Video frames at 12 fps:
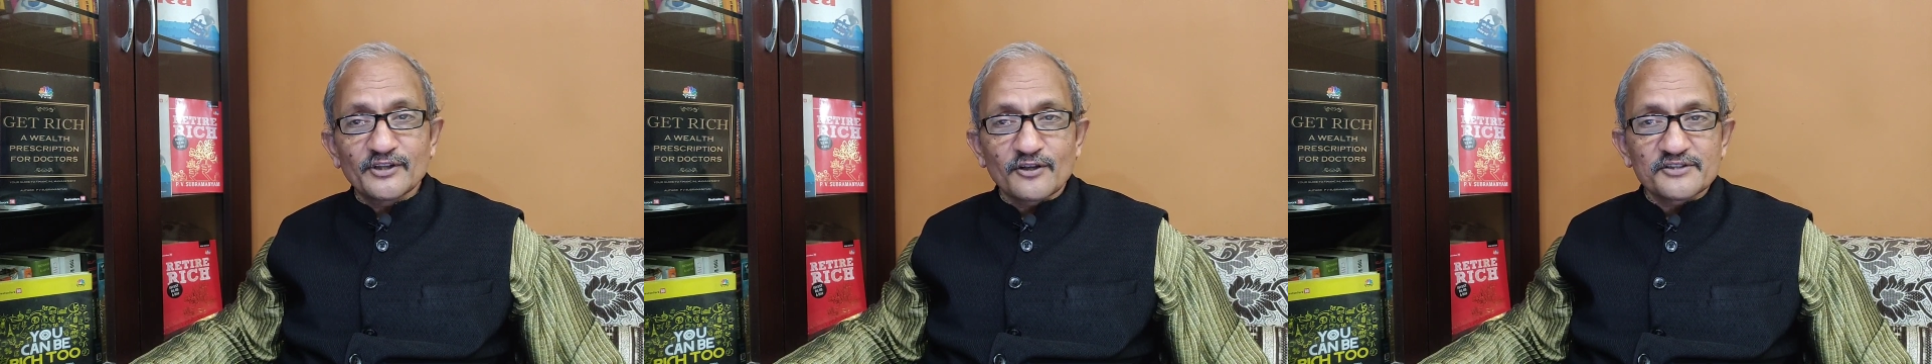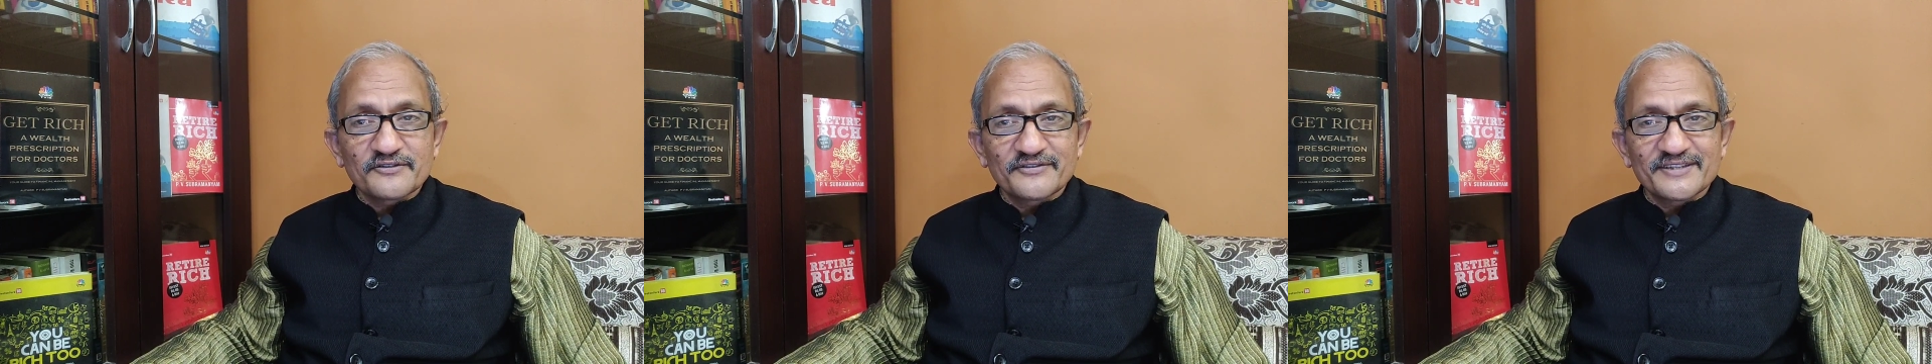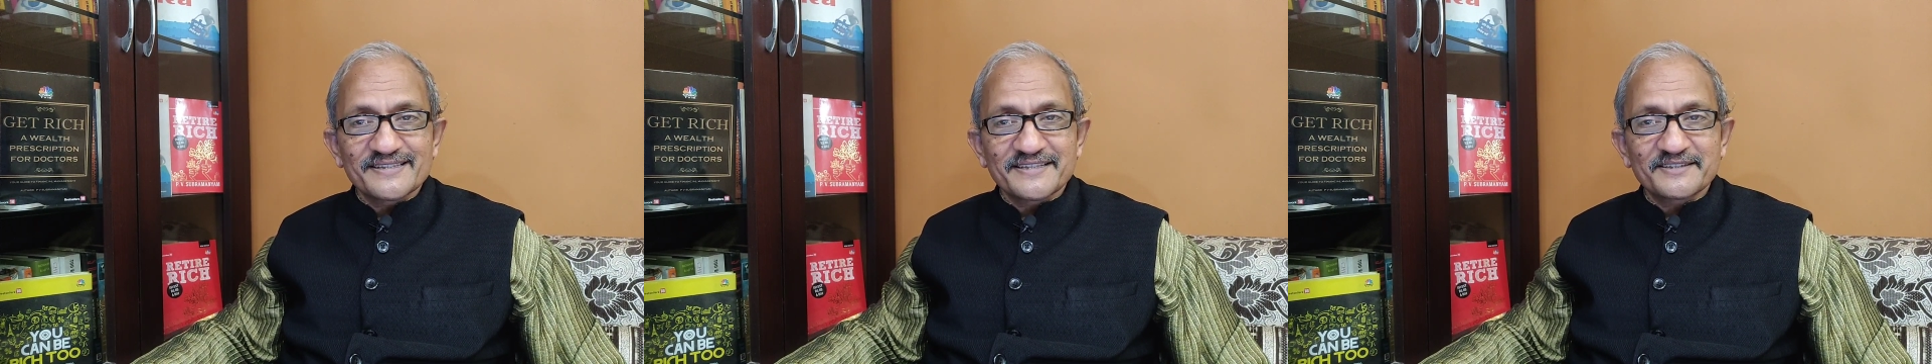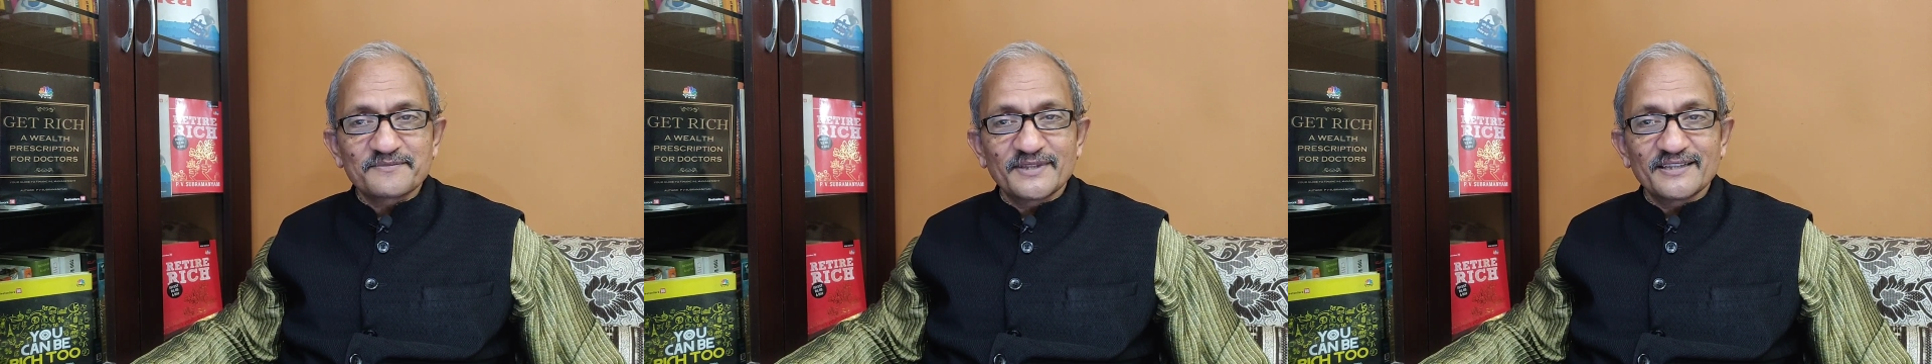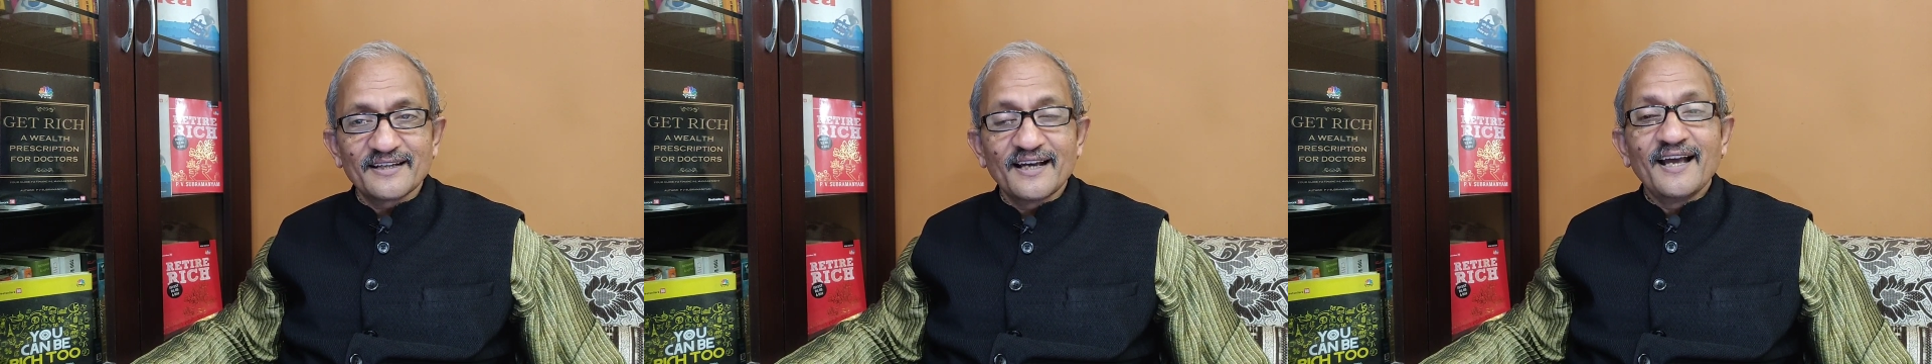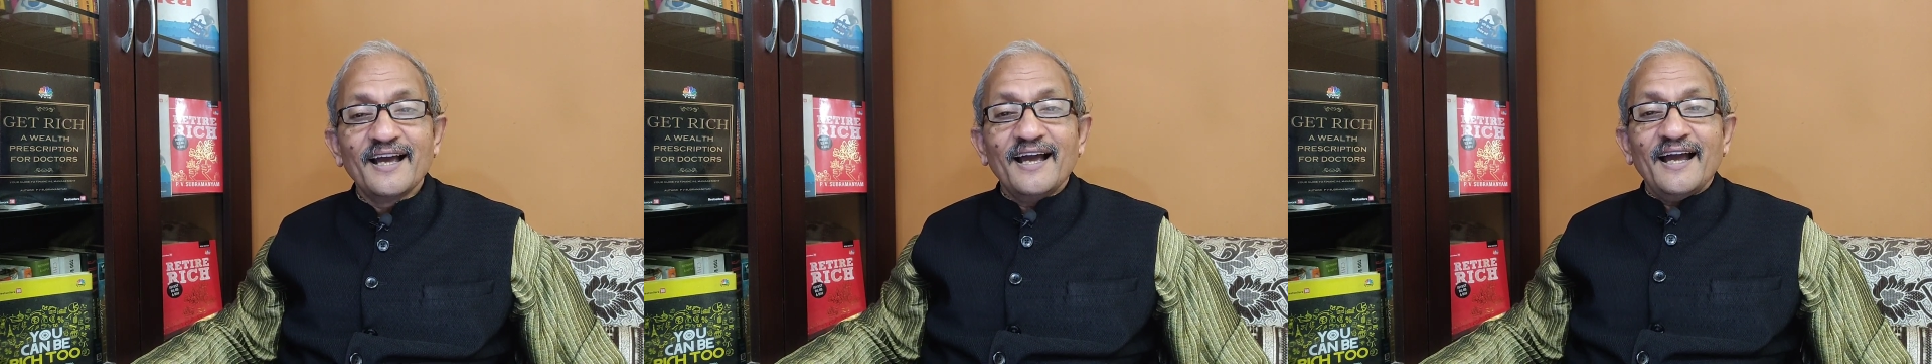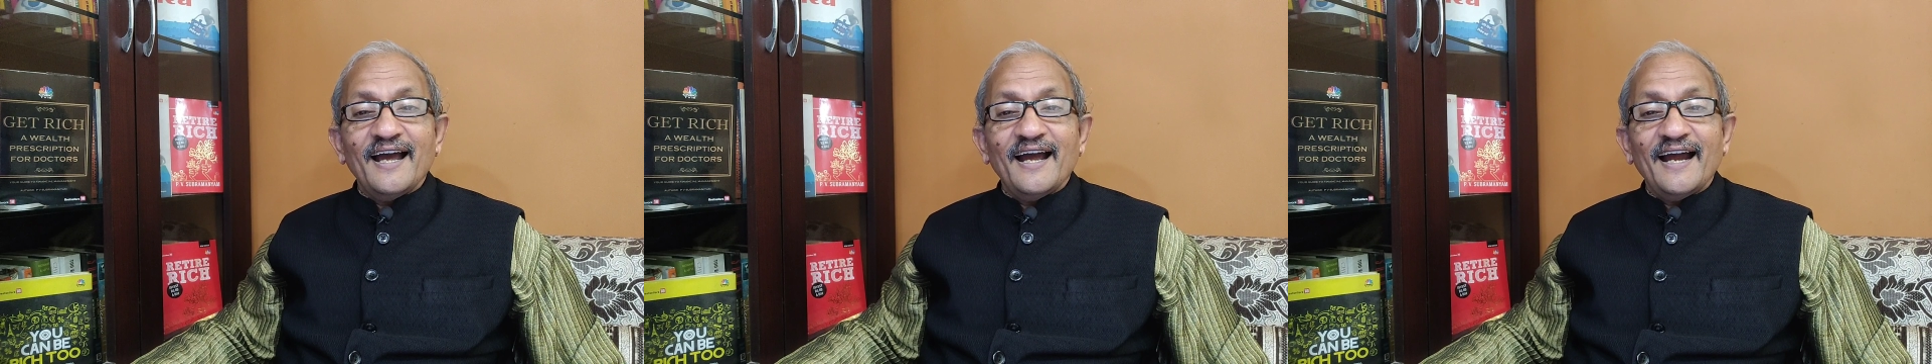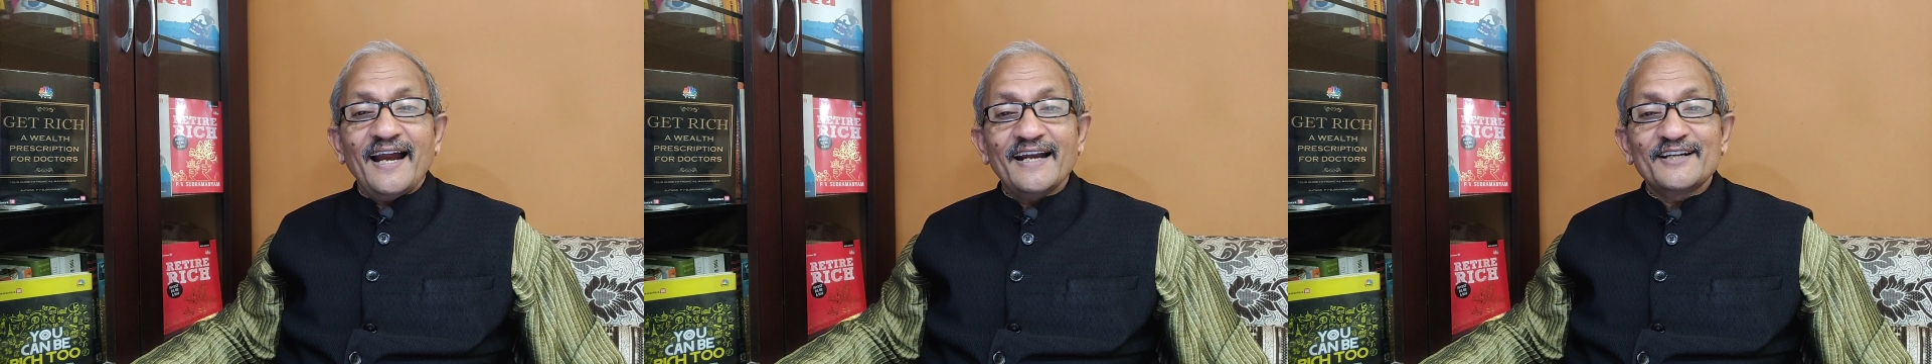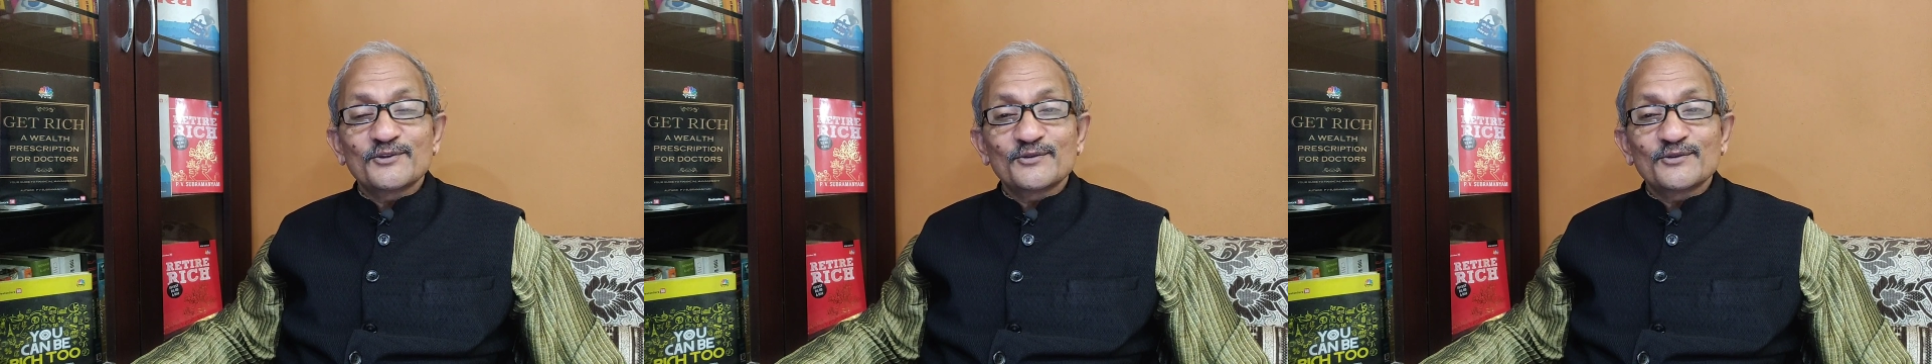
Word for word: philosophy statement. And